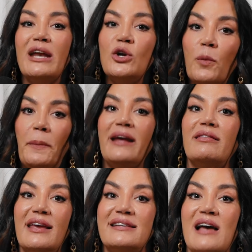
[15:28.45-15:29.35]
and you'll pick
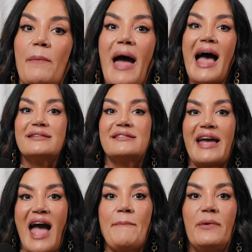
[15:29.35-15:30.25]
things up as
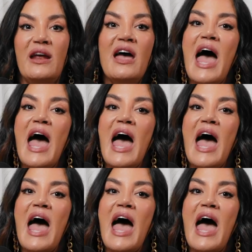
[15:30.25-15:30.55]
they happen